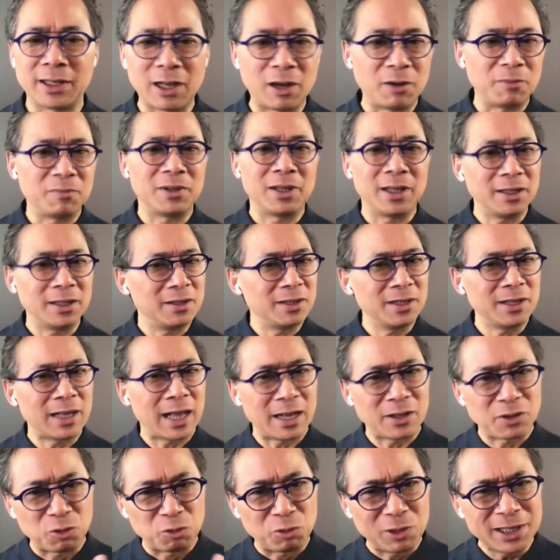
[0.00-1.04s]
Now,
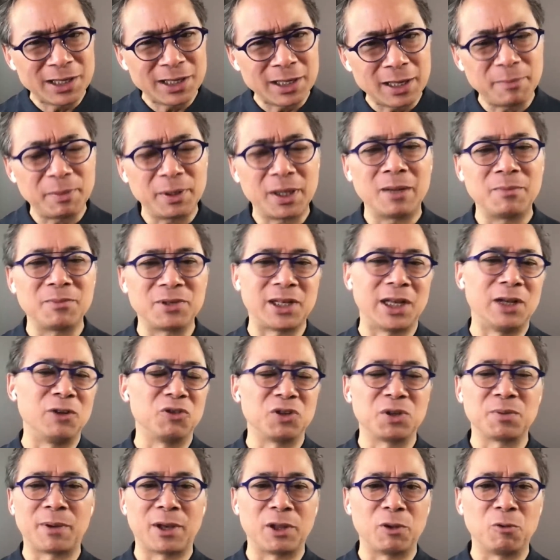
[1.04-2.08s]
the reason it becomes
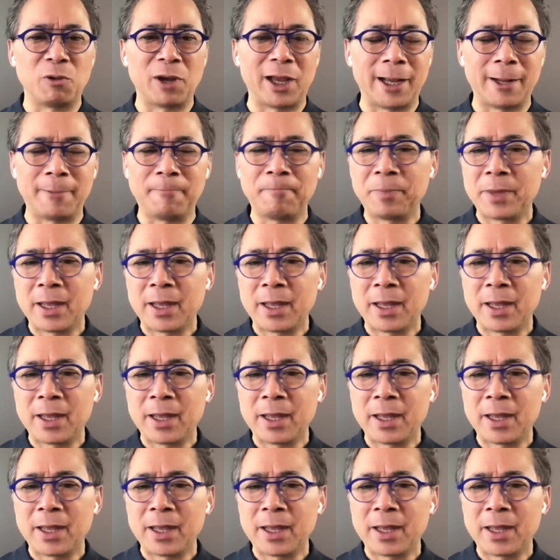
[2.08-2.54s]
dangerous, by the way,